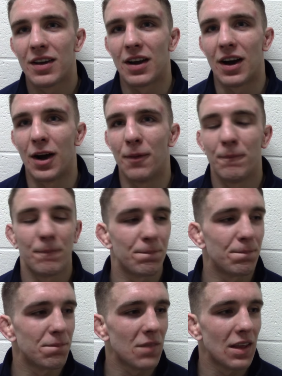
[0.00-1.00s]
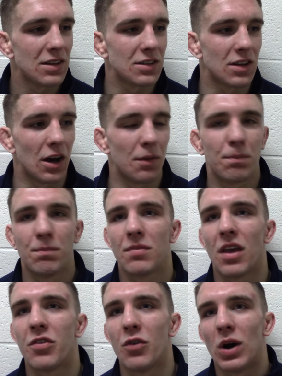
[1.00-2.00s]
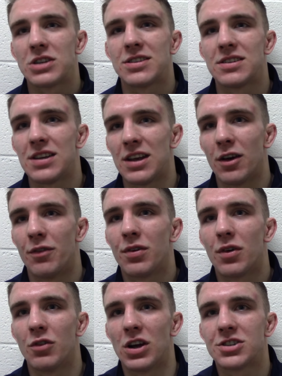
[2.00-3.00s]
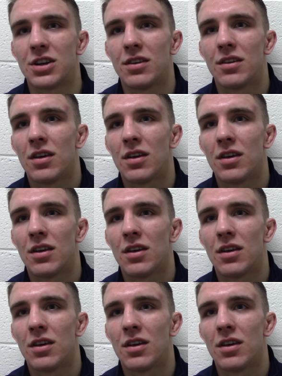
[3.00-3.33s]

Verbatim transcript: Um, um, if you watch the T of Russian,